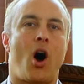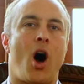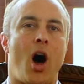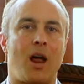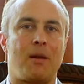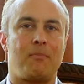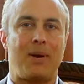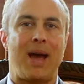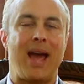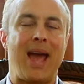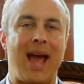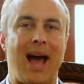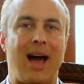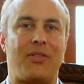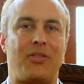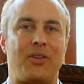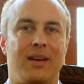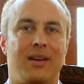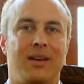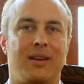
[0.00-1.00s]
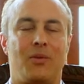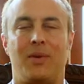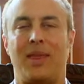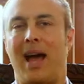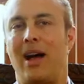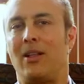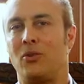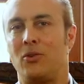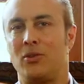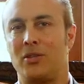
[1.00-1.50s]
on path
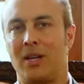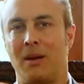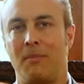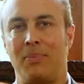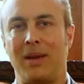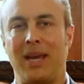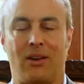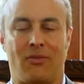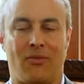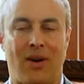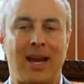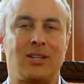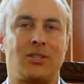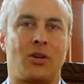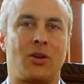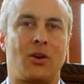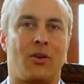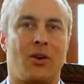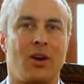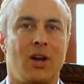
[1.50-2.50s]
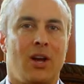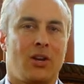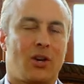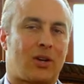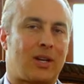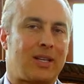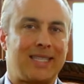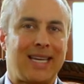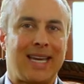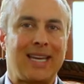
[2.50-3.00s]
without losing a beat, right? So you're, you're
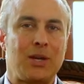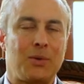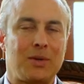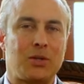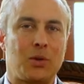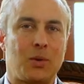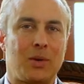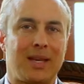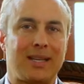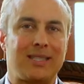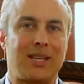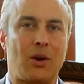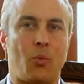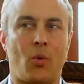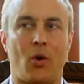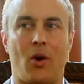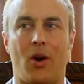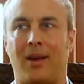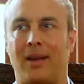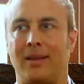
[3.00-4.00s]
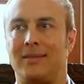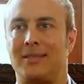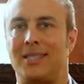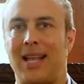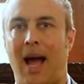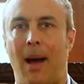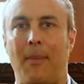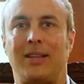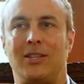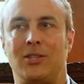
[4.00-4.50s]
continuing doing things that work and
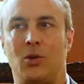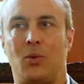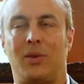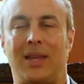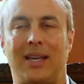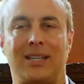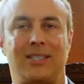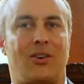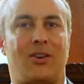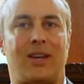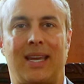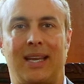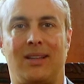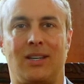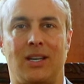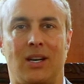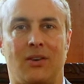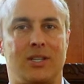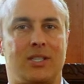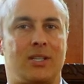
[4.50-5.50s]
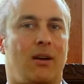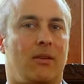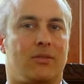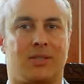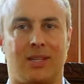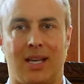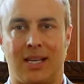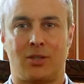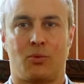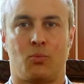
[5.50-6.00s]
stopping doing things that are killing your
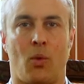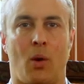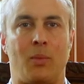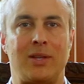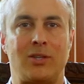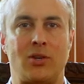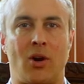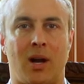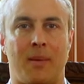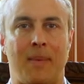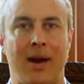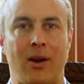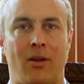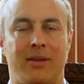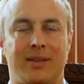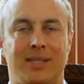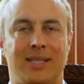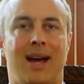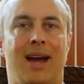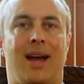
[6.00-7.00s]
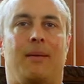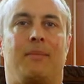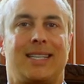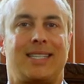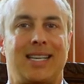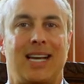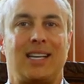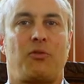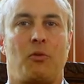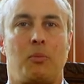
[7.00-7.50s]
results. That's what we talk about all the time.
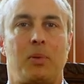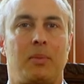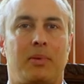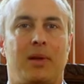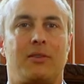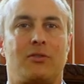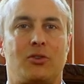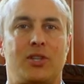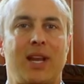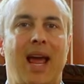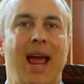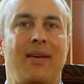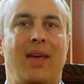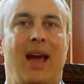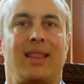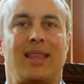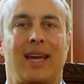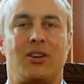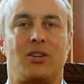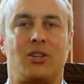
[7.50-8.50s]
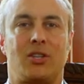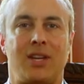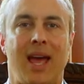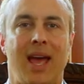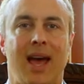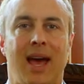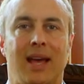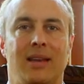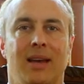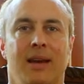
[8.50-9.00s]
Successful people understand that. They
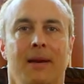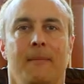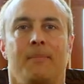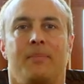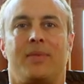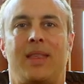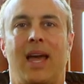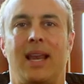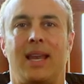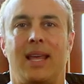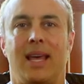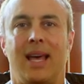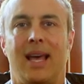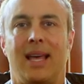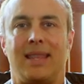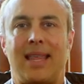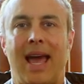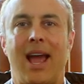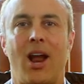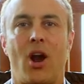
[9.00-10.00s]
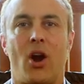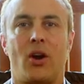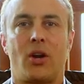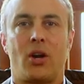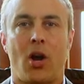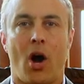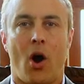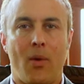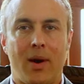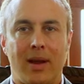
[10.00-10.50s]
understand that they are
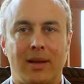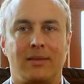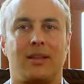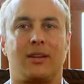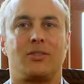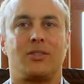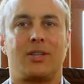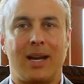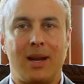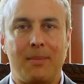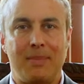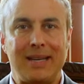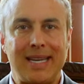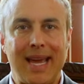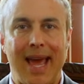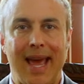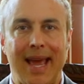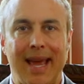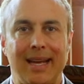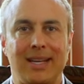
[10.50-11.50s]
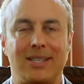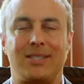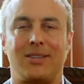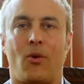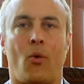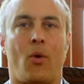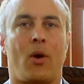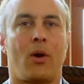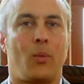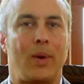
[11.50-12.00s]
going, there's gonna be days
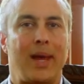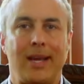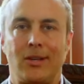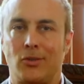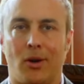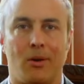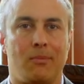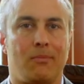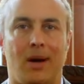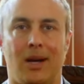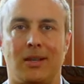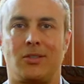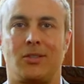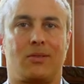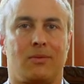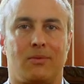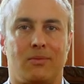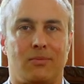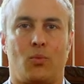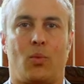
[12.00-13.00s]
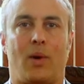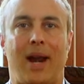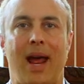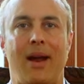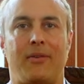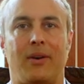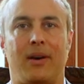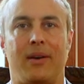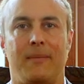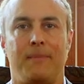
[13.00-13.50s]
or weeks or months or
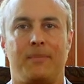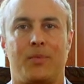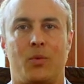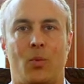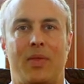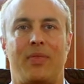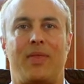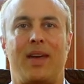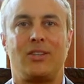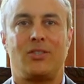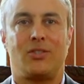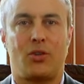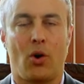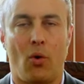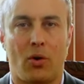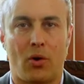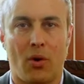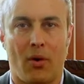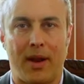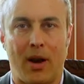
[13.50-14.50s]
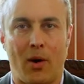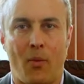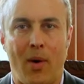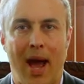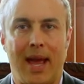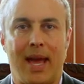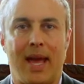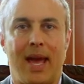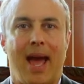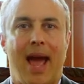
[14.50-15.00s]
whatever when things don't go their
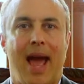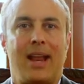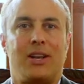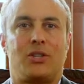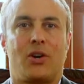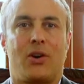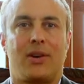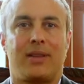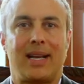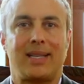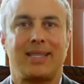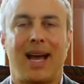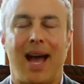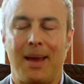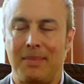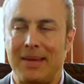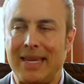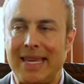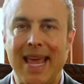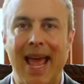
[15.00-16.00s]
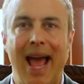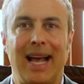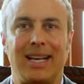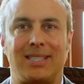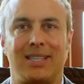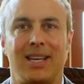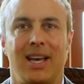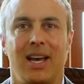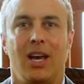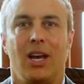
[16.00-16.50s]
way. And during that time,
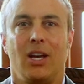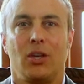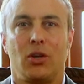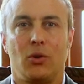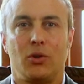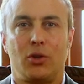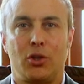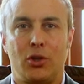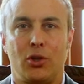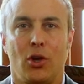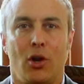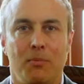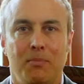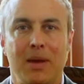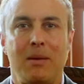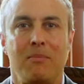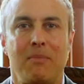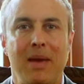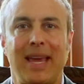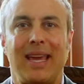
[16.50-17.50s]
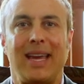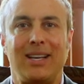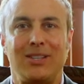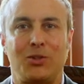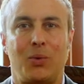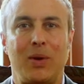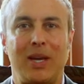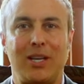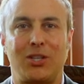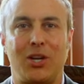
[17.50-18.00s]
yes, you should be making
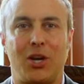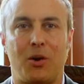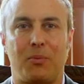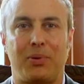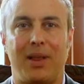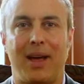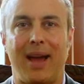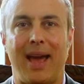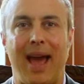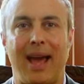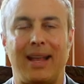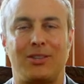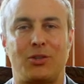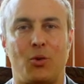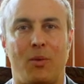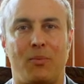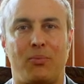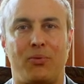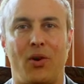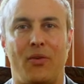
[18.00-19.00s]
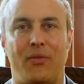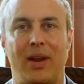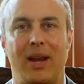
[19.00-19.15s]
tweaks to your plan to improve